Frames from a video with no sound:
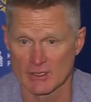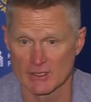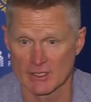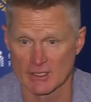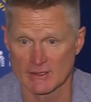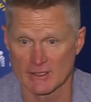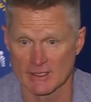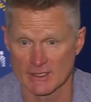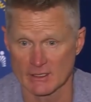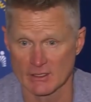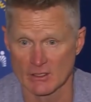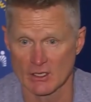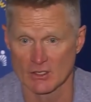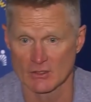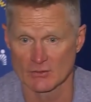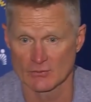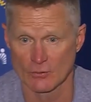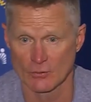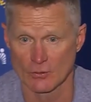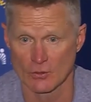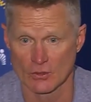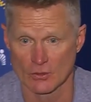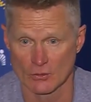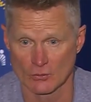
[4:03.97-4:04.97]
I think they had
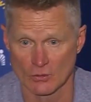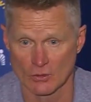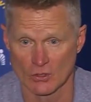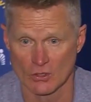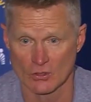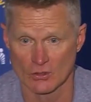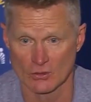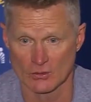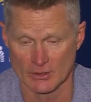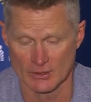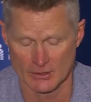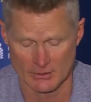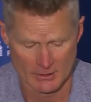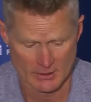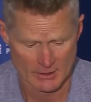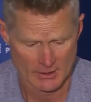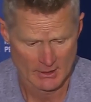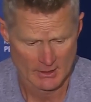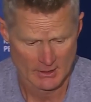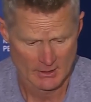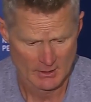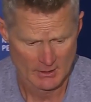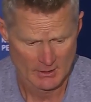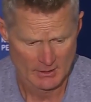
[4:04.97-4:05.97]
lost four in a row, and
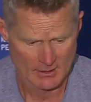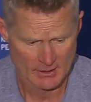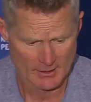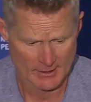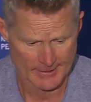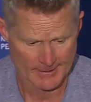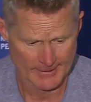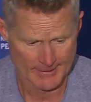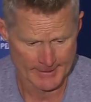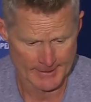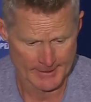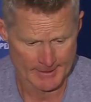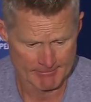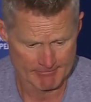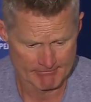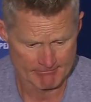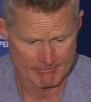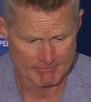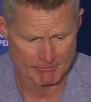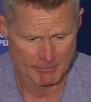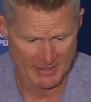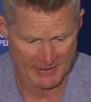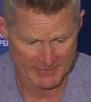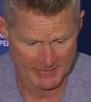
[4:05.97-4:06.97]

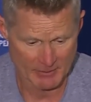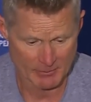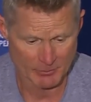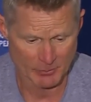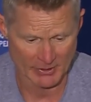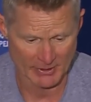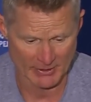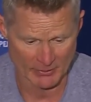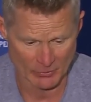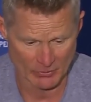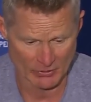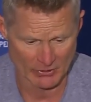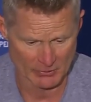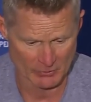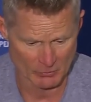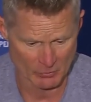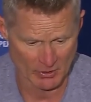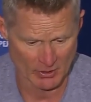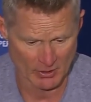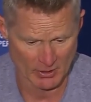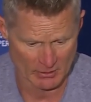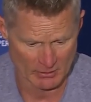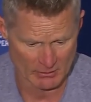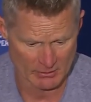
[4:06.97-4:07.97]
they played really
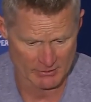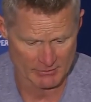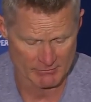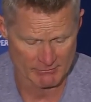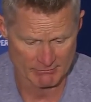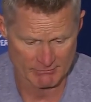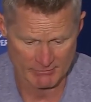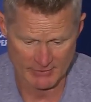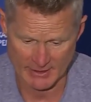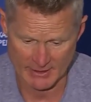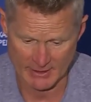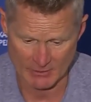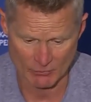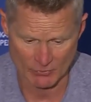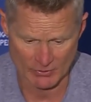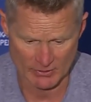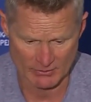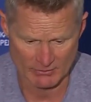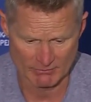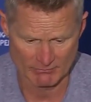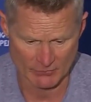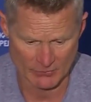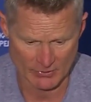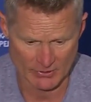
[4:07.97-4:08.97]
well, and
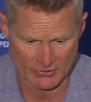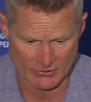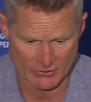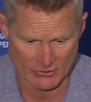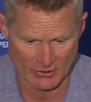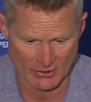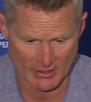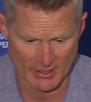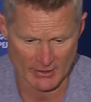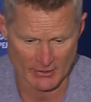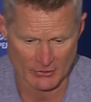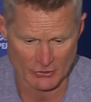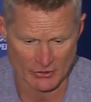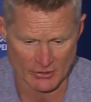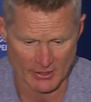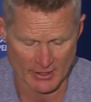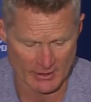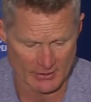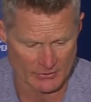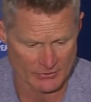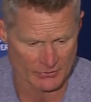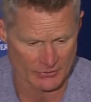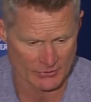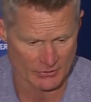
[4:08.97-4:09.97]
we still had a
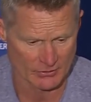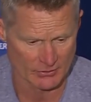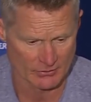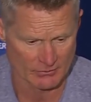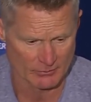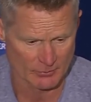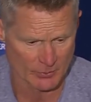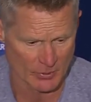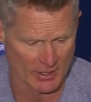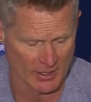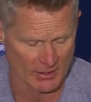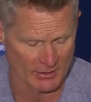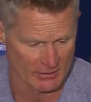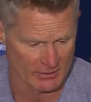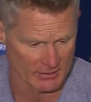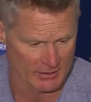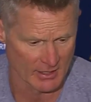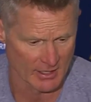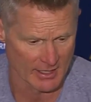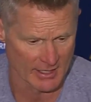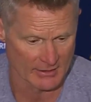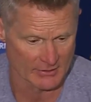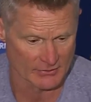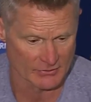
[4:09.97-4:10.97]
chance. So proud of
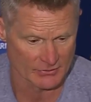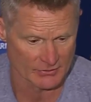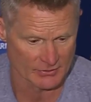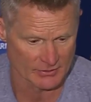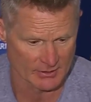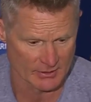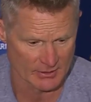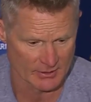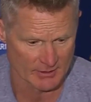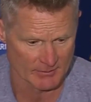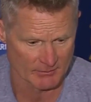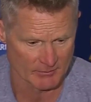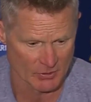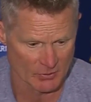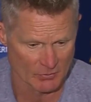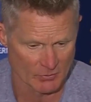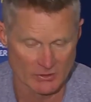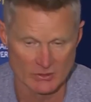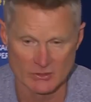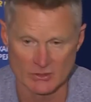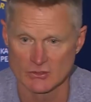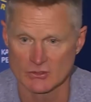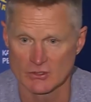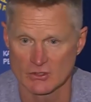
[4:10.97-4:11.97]
the guys, but
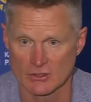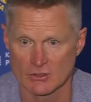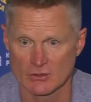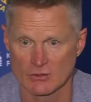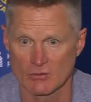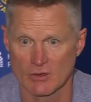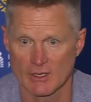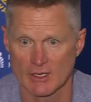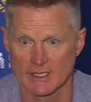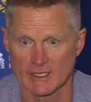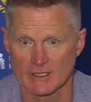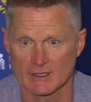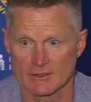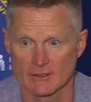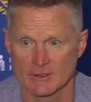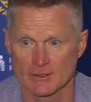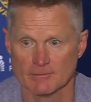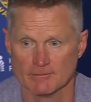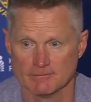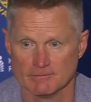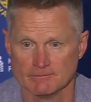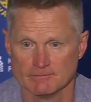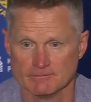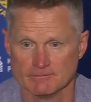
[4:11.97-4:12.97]
we just couldn't quite get there.